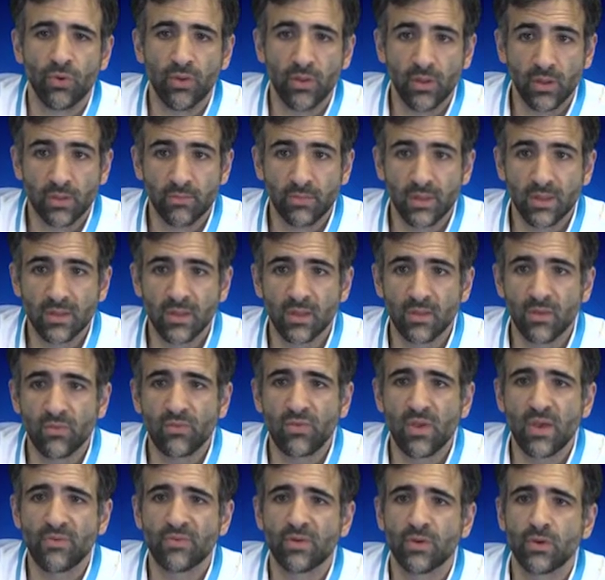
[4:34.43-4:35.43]
It means that if you
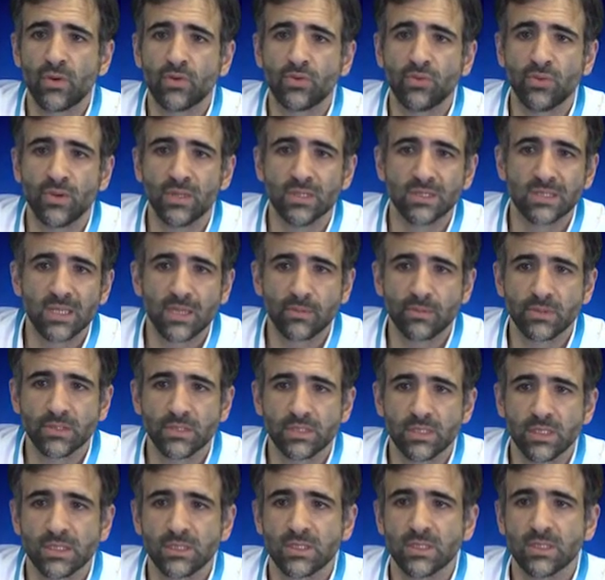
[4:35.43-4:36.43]
have a nodule in segment
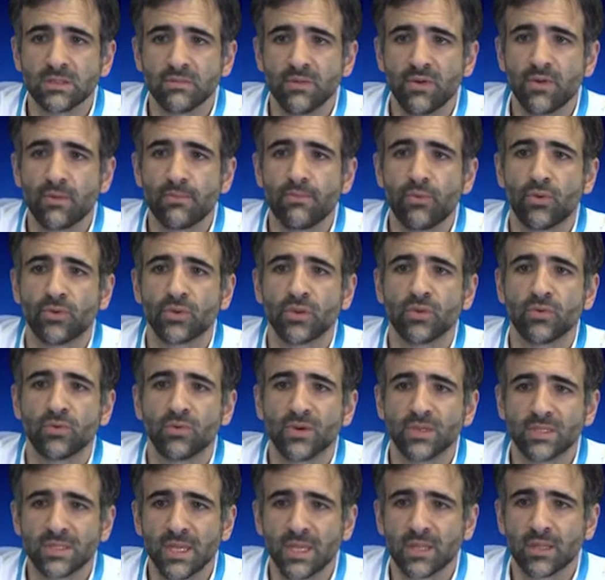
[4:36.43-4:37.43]
Cis, it's very important to
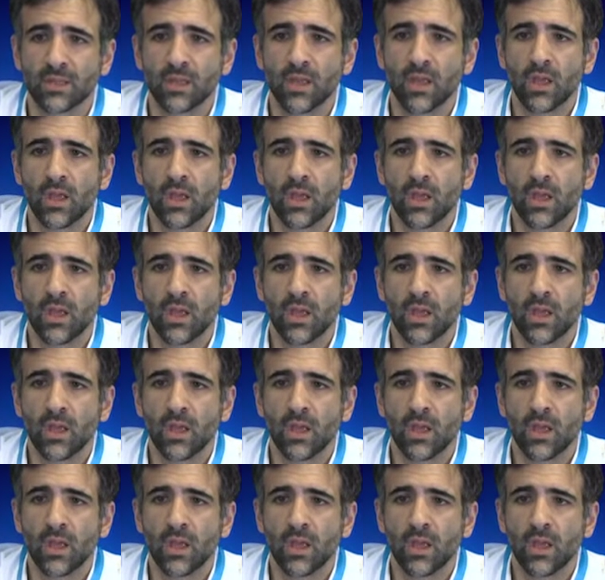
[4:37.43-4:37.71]
resect